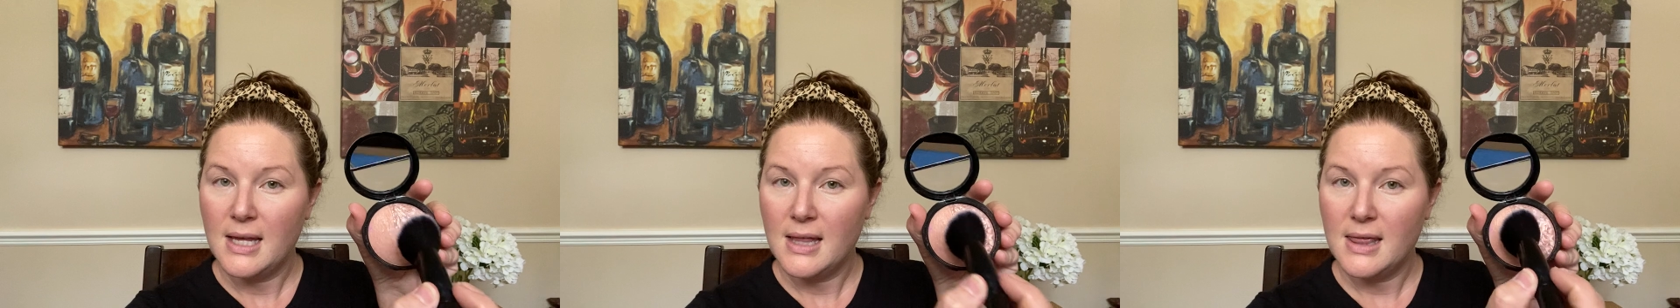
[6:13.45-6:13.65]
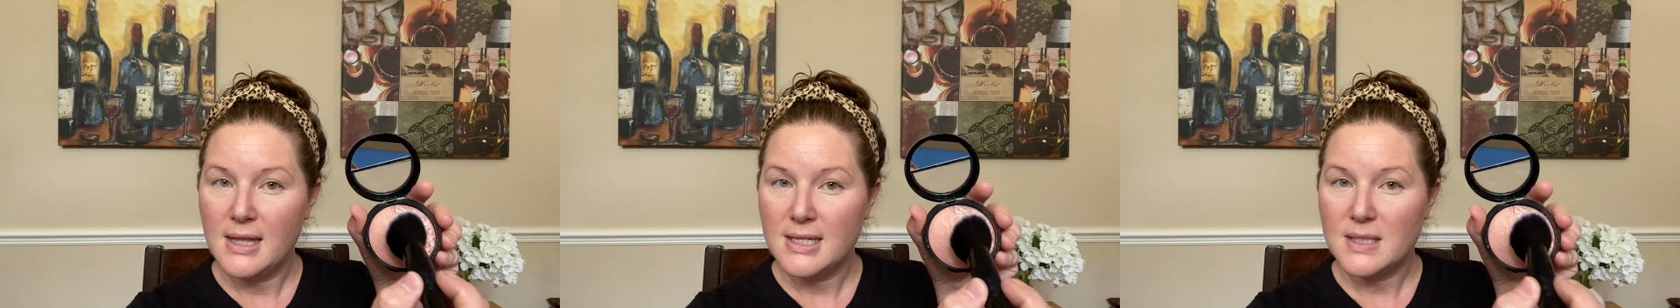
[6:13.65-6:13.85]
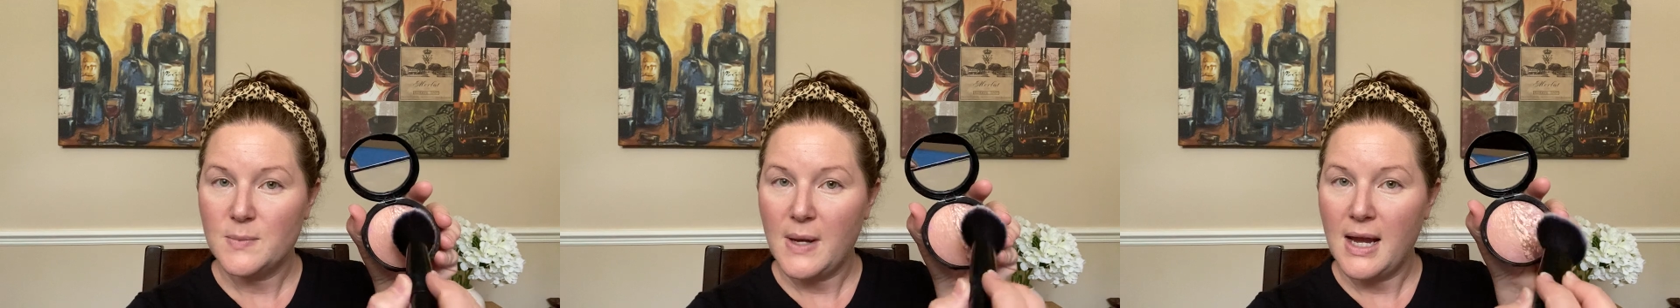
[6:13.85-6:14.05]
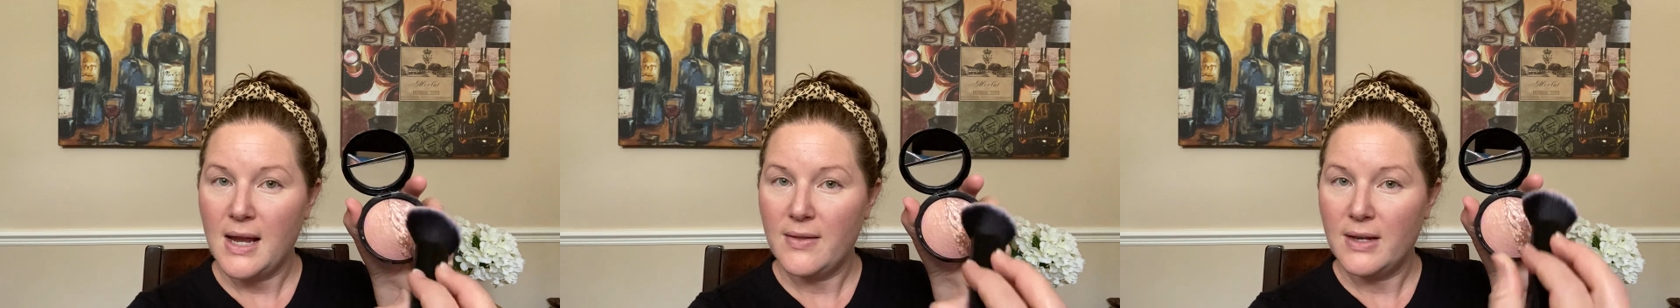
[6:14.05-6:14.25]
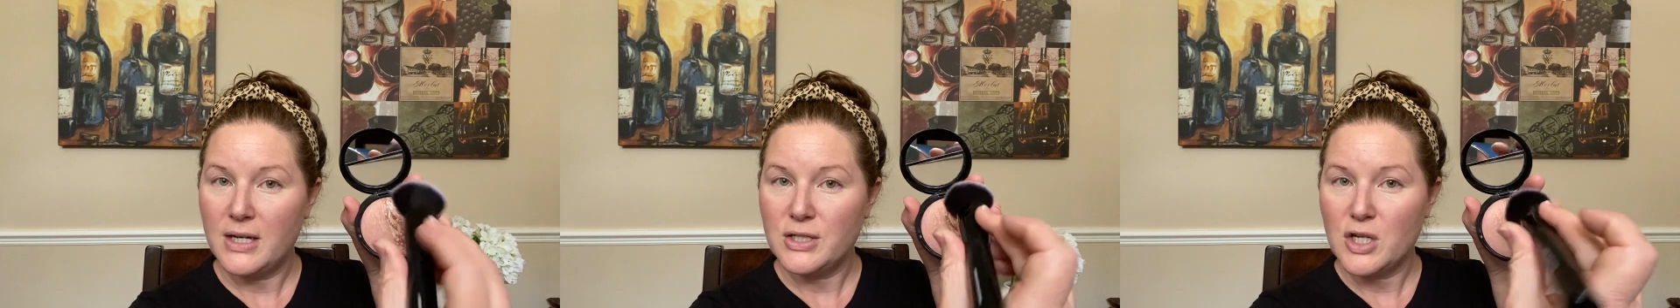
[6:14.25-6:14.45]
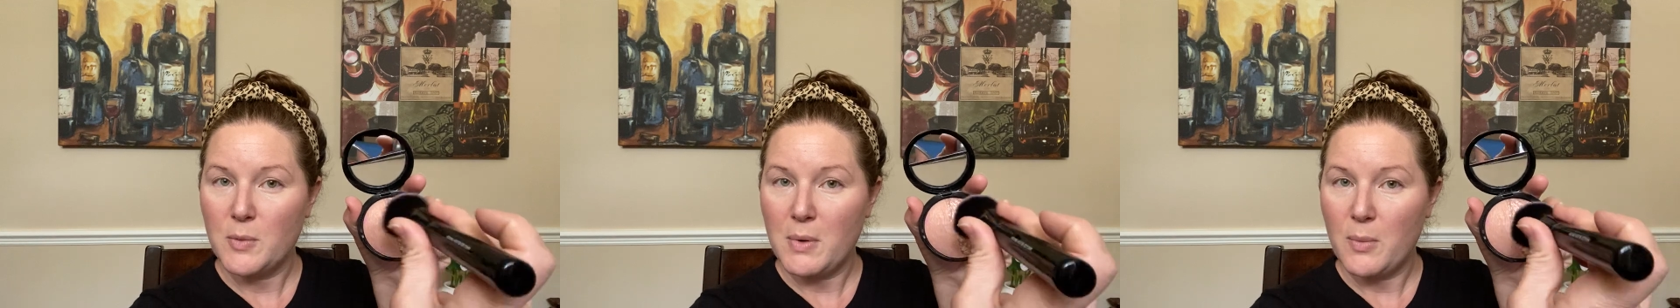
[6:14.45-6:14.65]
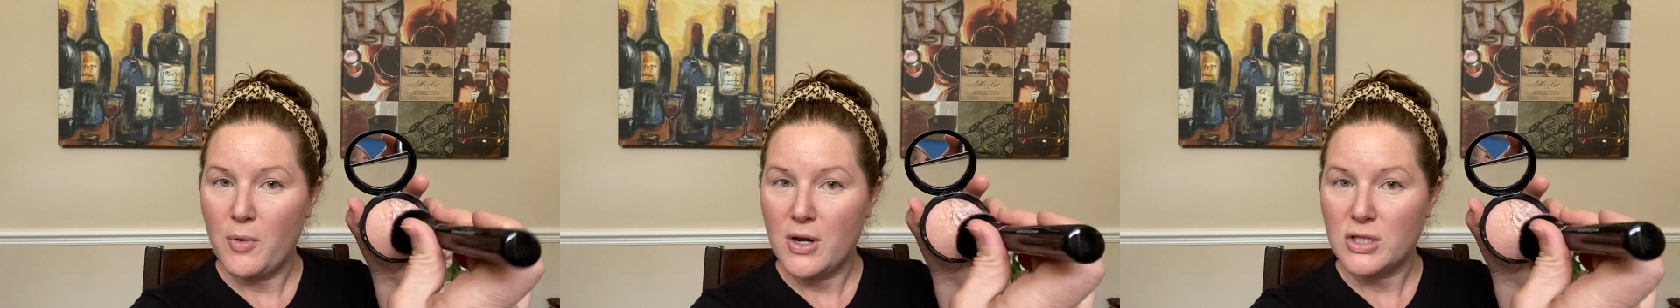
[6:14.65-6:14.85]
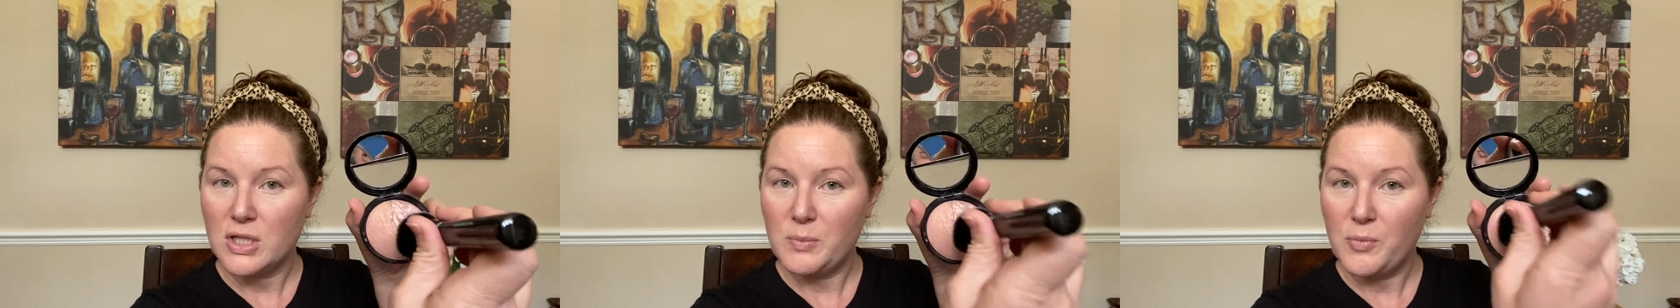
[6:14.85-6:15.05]
this way and then I turn my
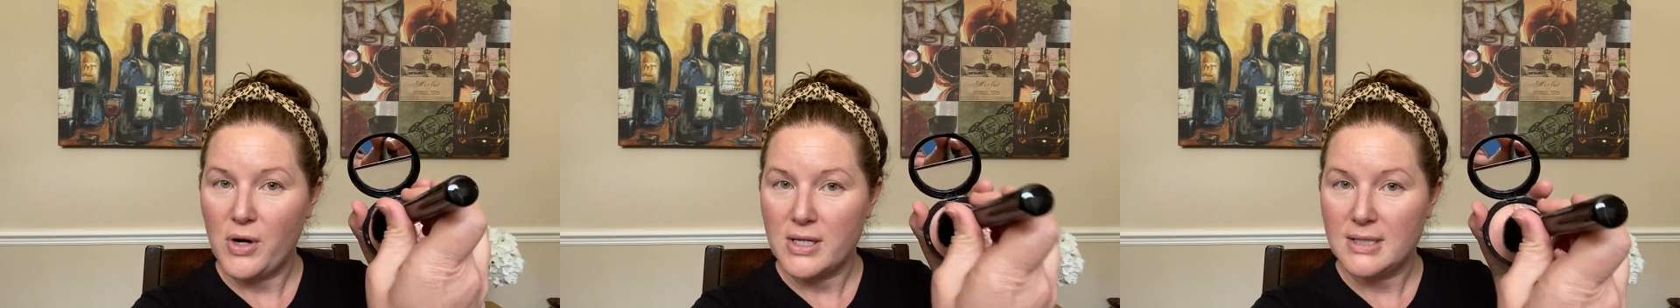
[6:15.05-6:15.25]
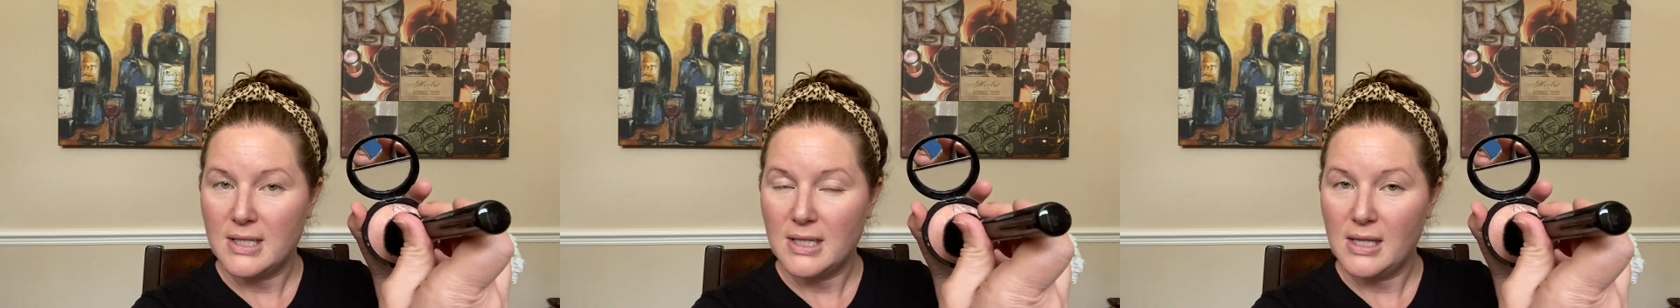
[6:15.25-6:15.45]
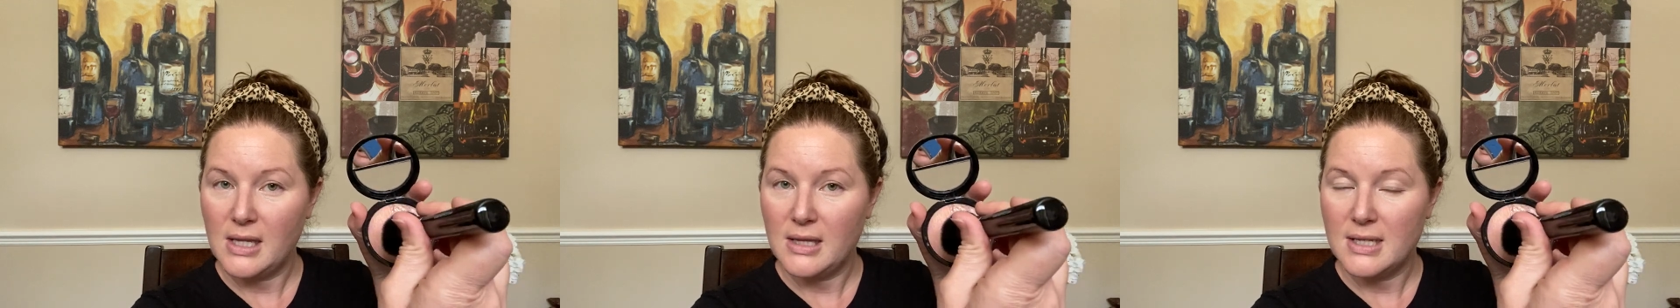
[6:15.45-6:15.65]
brush and press it